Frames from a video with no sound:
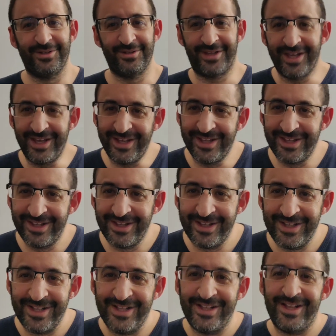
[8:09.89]
Okay?
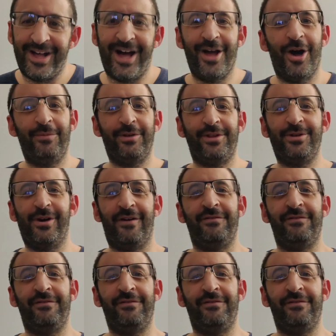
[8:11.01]
I hope that you